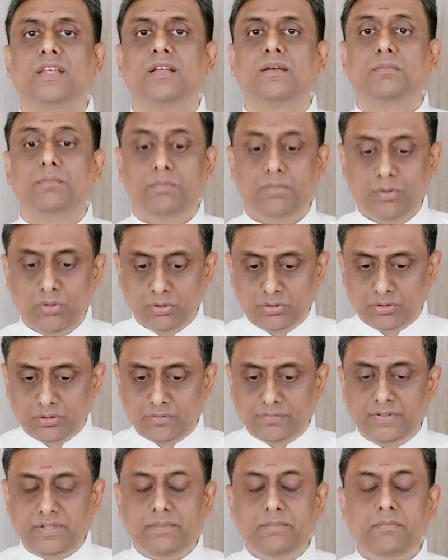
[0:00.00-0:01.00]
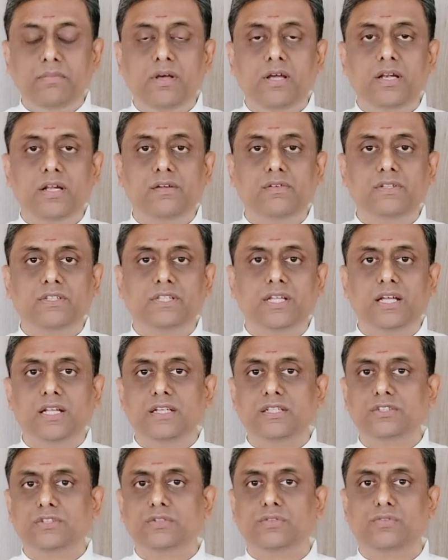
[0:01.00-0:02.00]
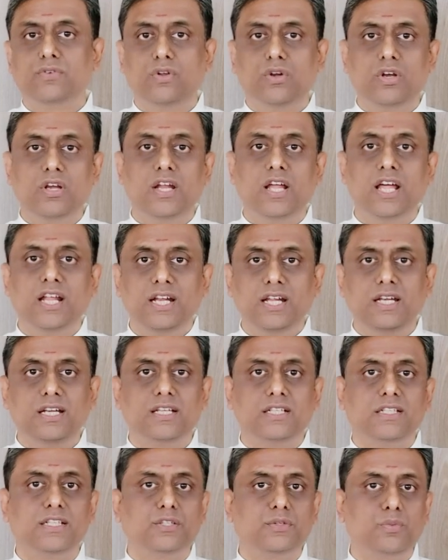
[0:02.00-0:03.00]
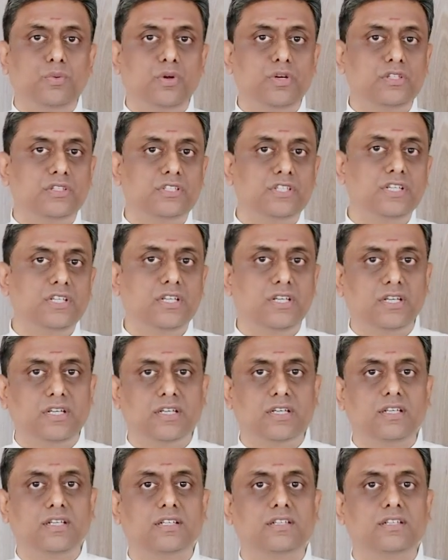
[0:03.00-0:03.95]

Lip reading: Both of them are avatars of Lord Narayana. That's what is written.